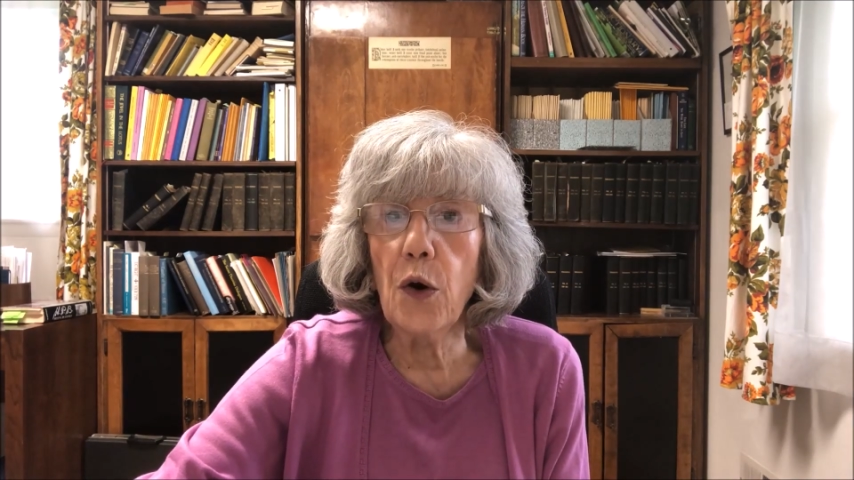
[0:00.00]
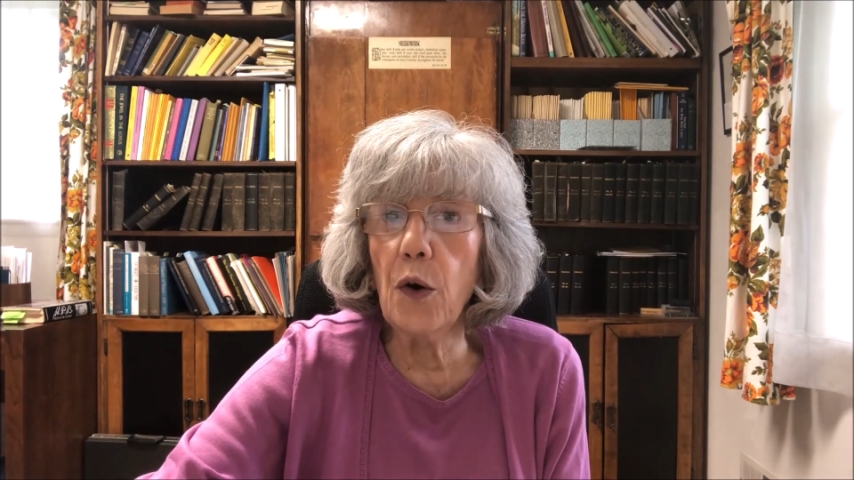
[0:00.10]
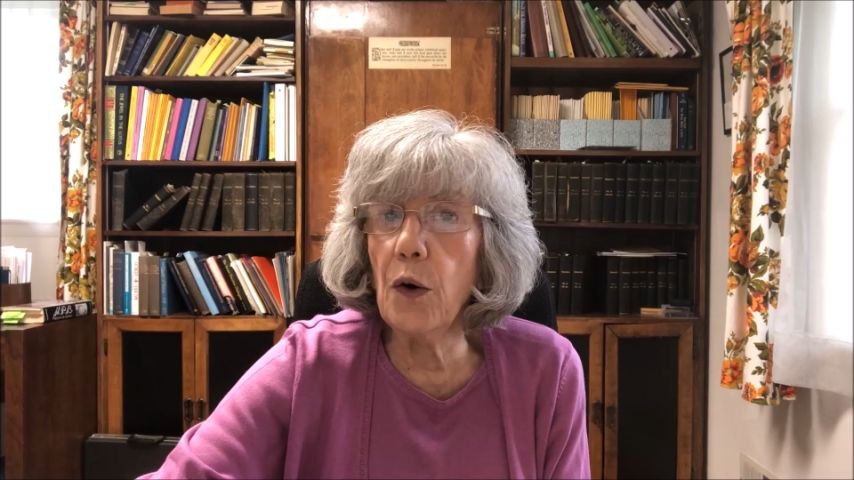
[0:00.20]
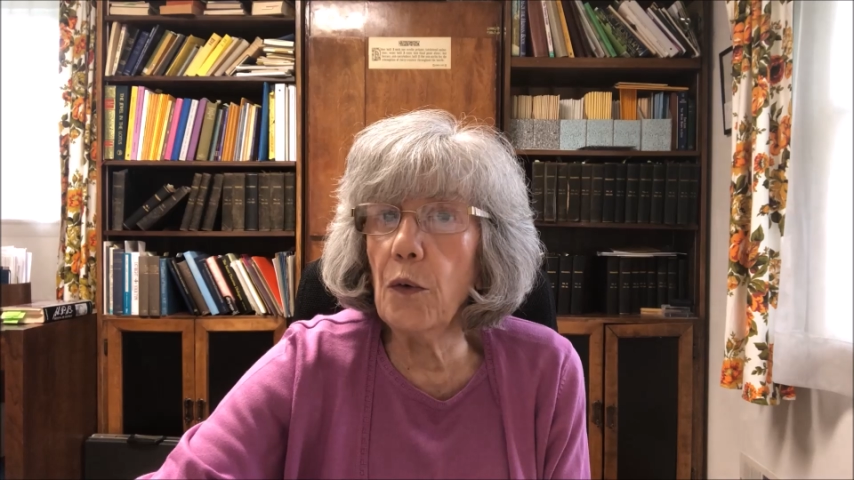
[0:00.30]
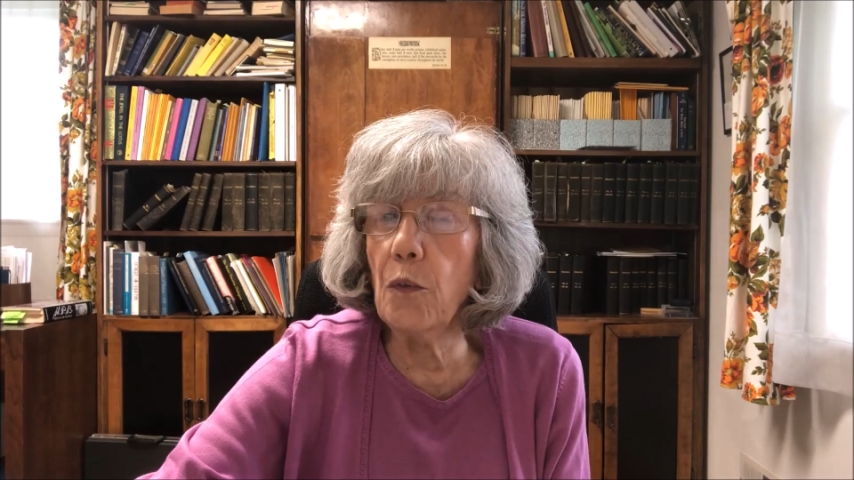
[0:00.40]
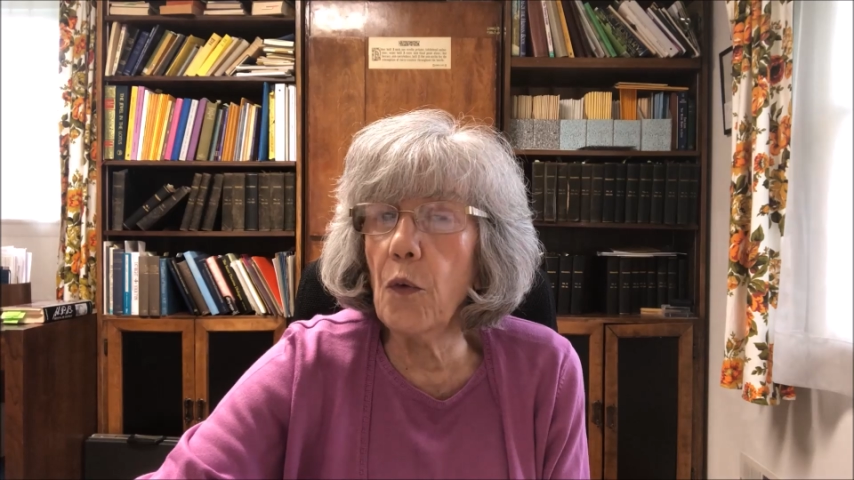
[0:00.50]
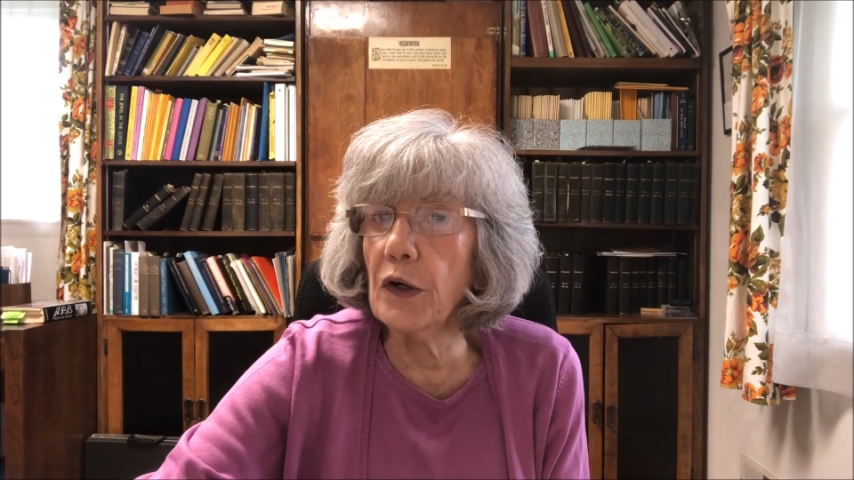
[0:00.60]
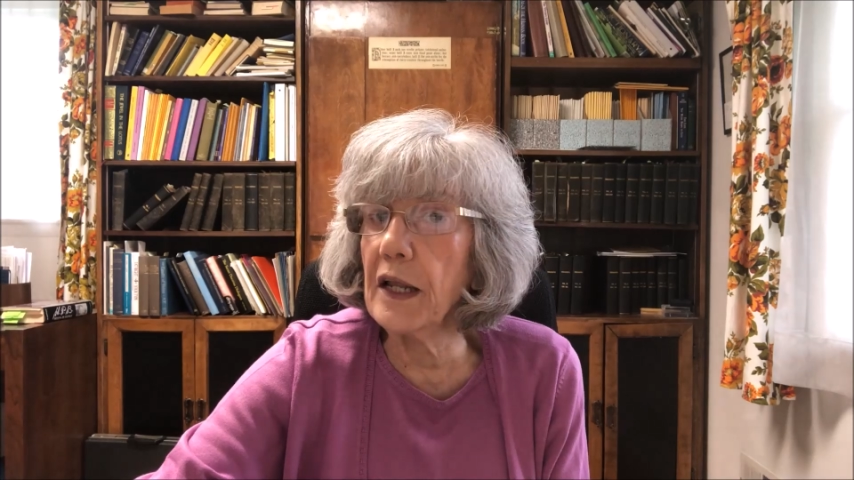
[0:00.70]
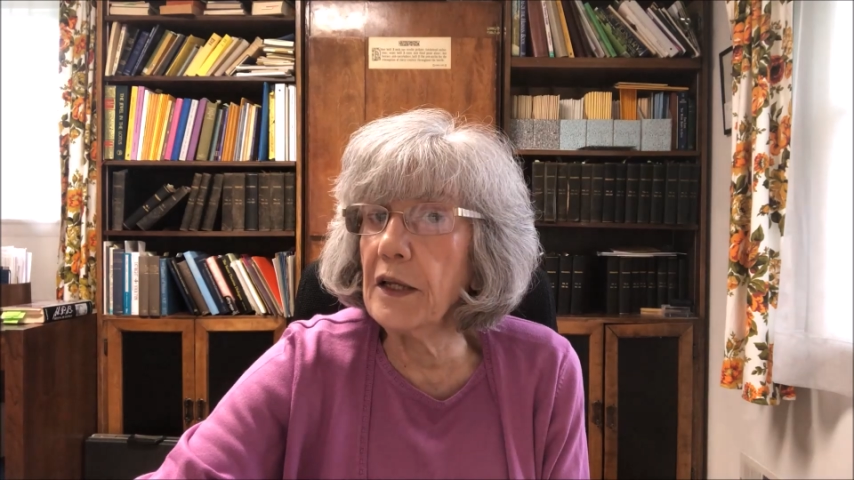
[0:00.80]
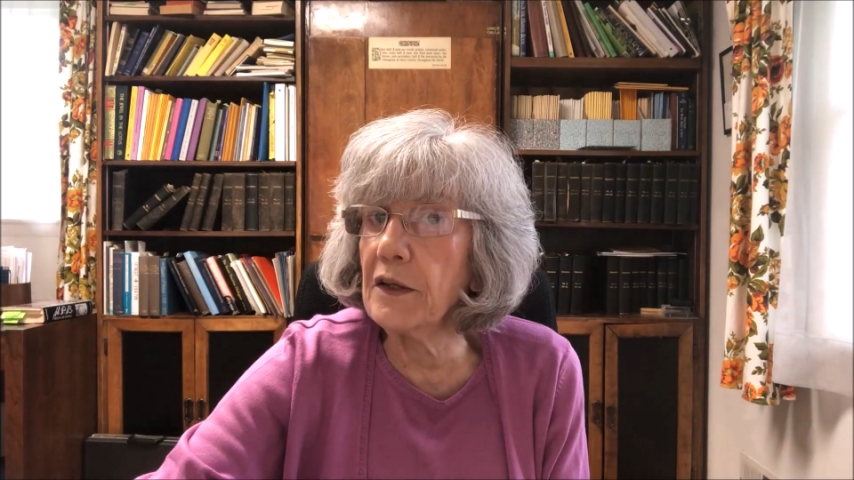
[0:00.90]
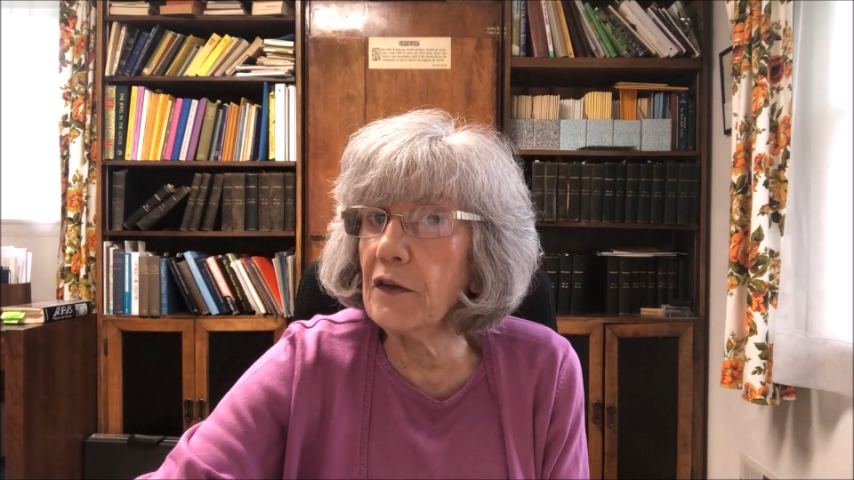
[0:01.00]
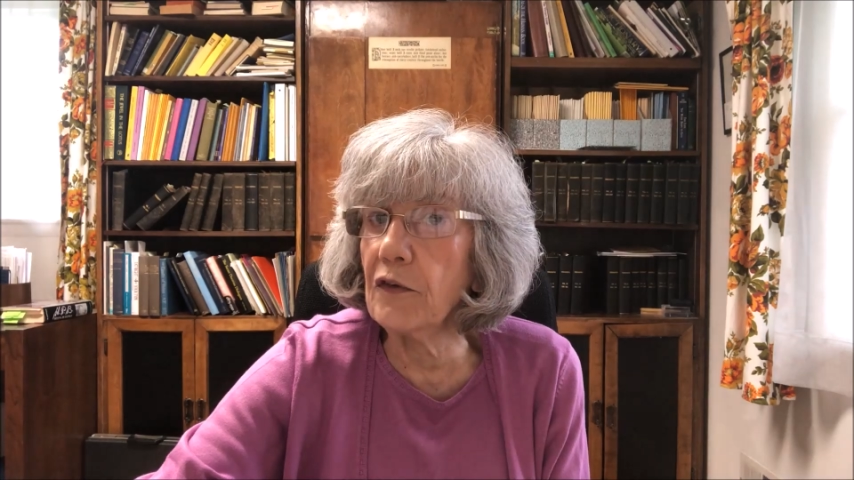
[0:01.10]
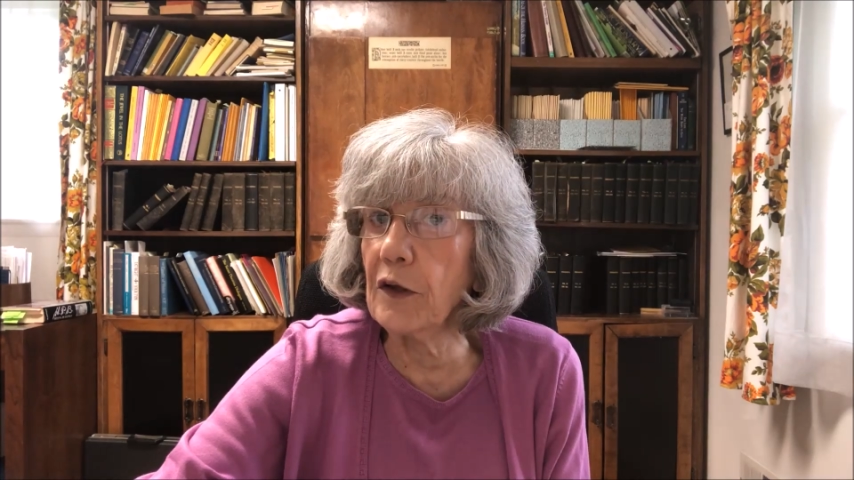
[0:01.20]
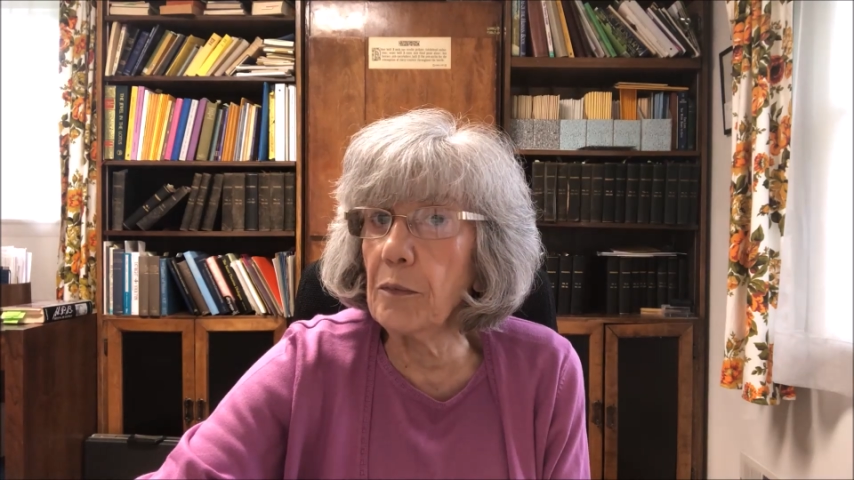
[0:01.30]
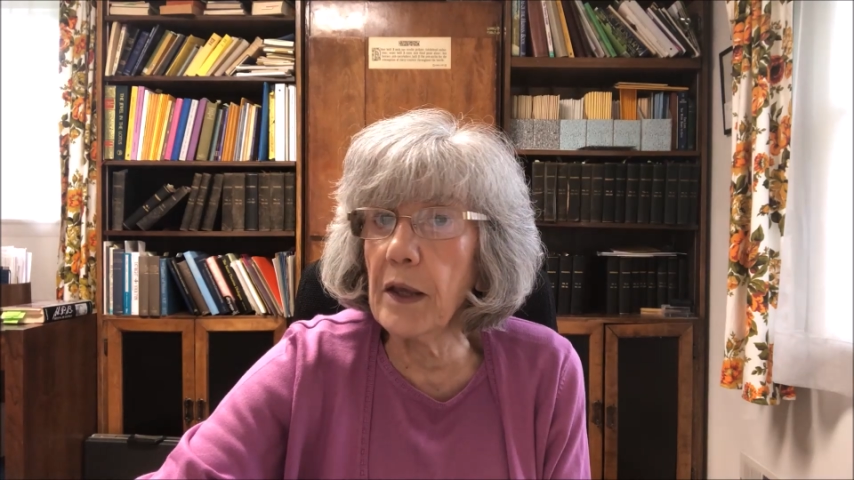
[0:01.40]
what it is
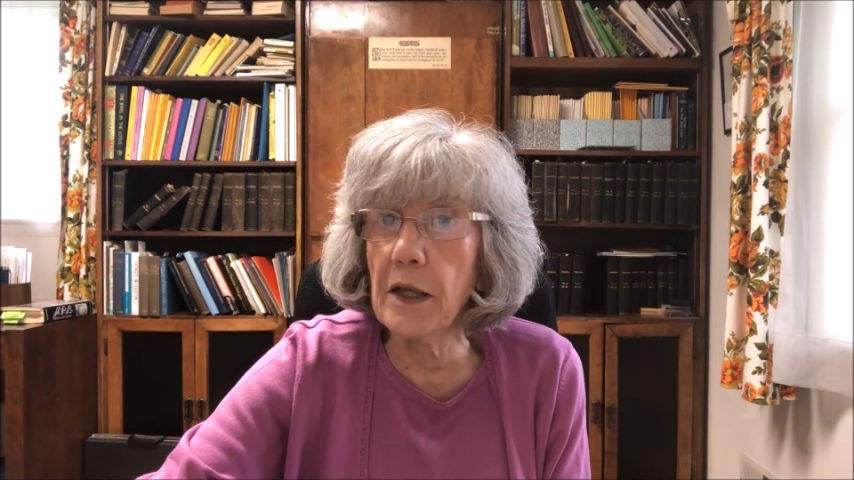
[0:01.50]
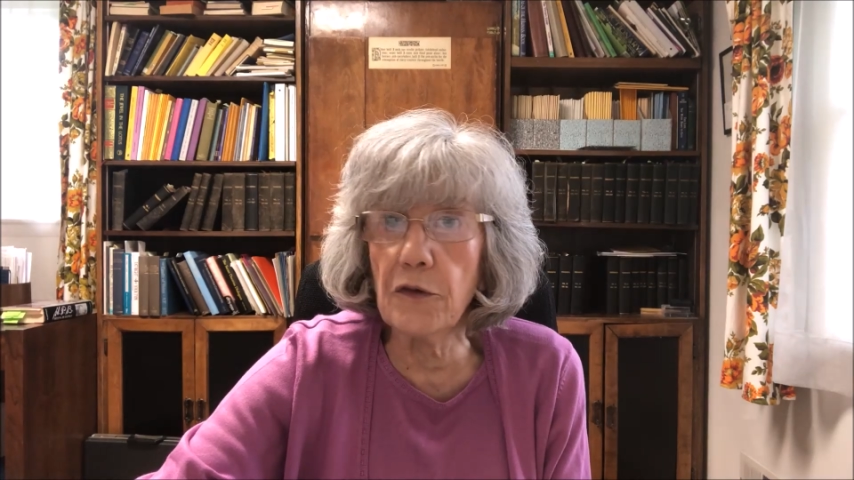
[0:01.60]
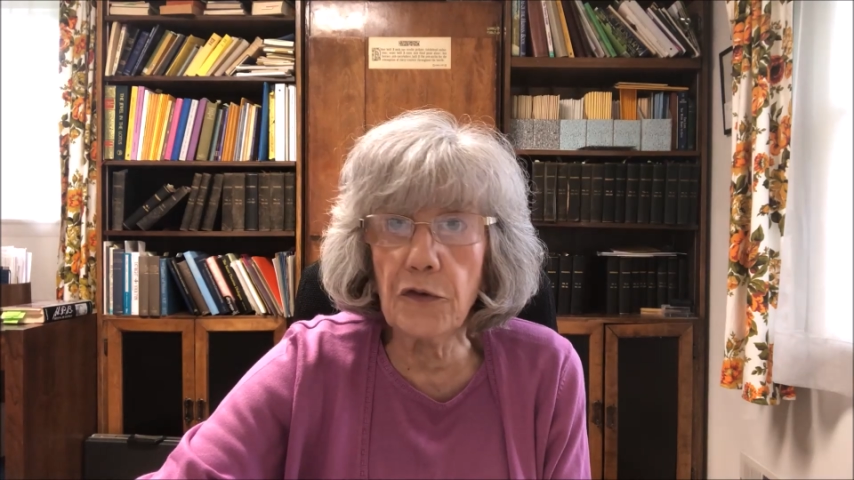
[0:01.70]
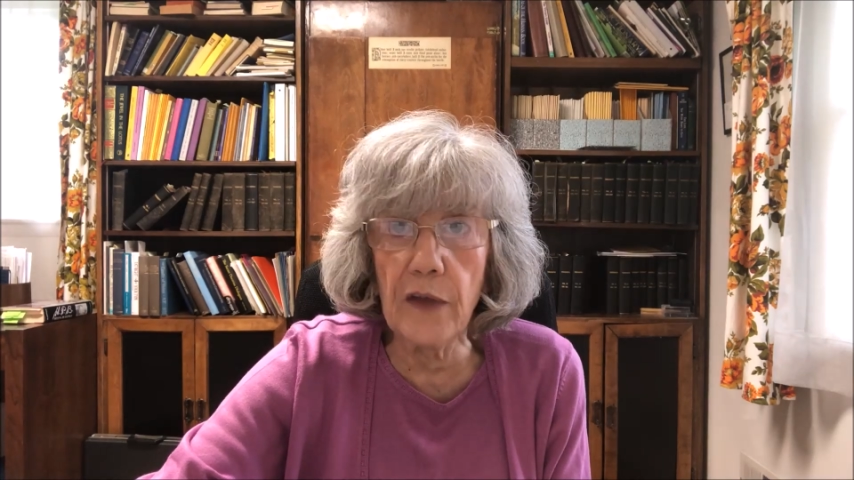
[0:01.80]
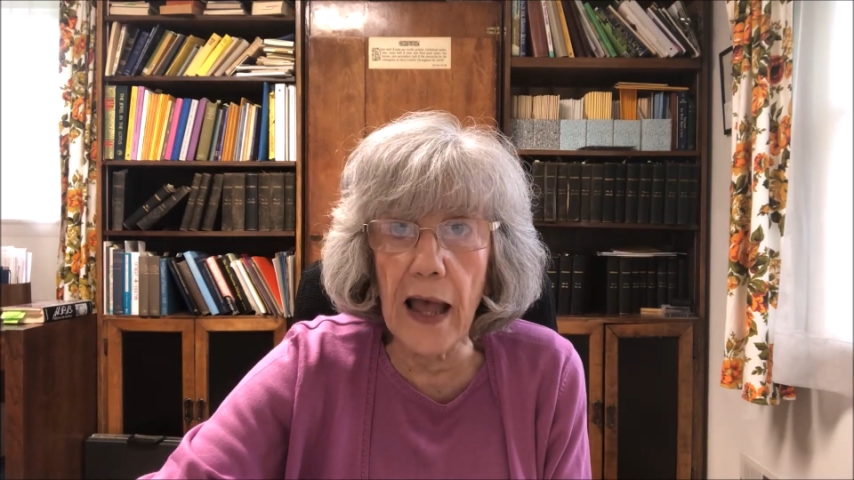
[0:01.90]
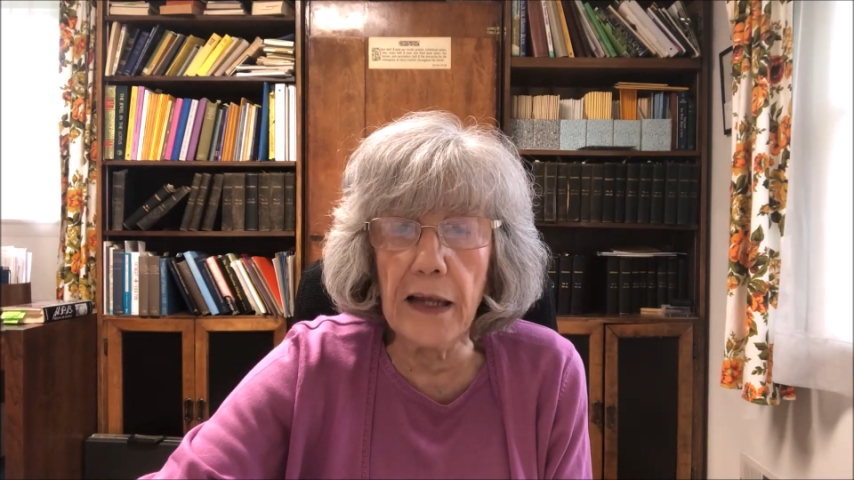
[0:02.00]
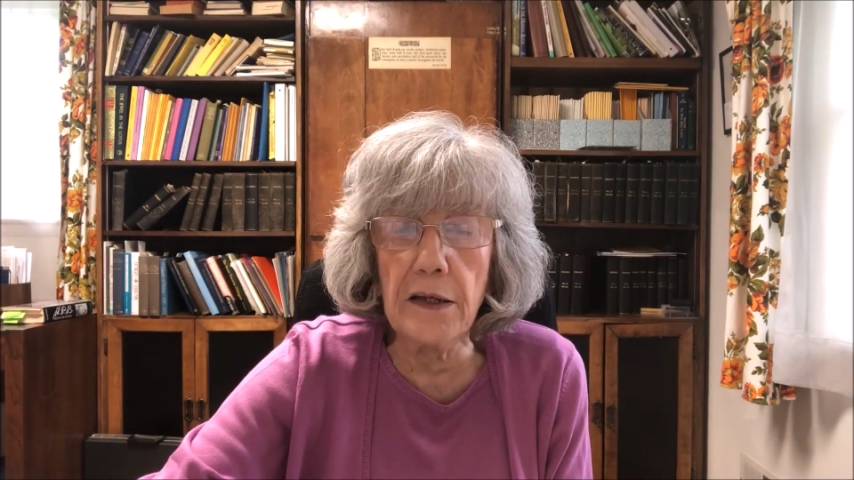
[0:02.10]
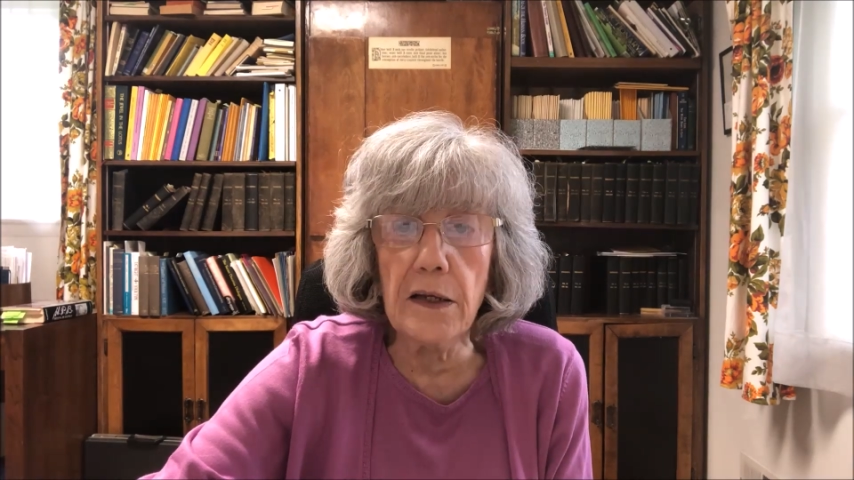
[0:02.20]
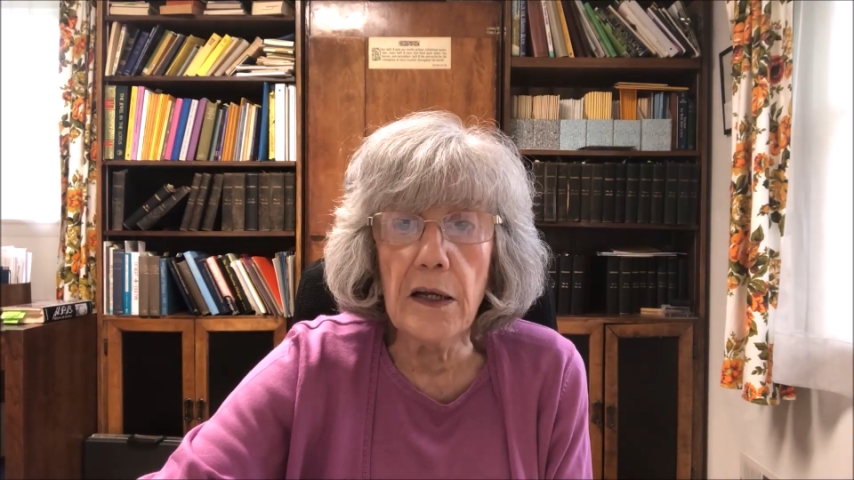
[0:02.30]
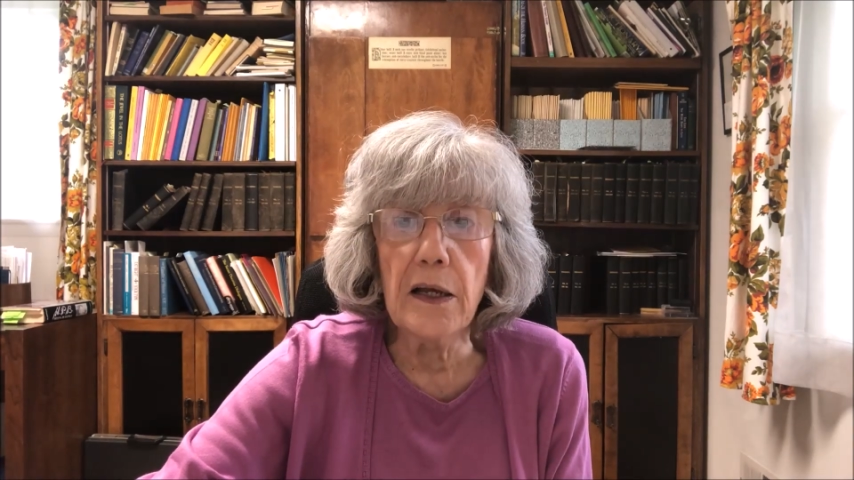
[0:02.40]
that being said